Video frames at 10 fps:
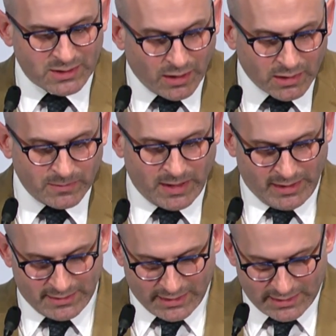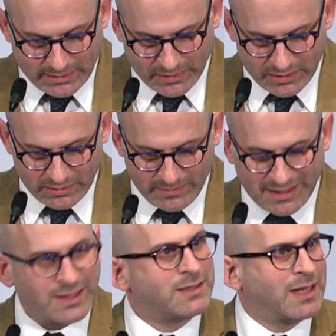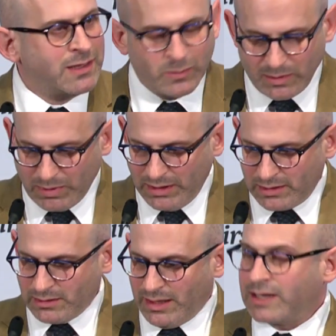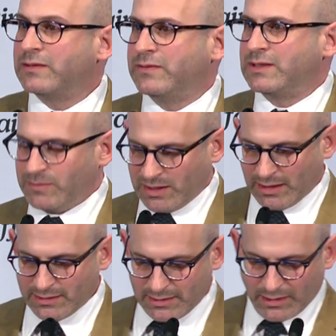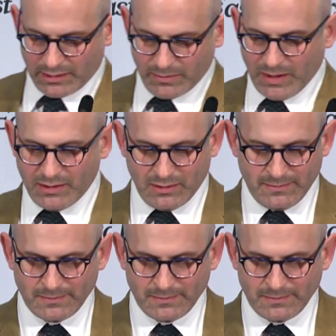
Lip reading: talk about anti-Semitism and contend with political activism against the occupation.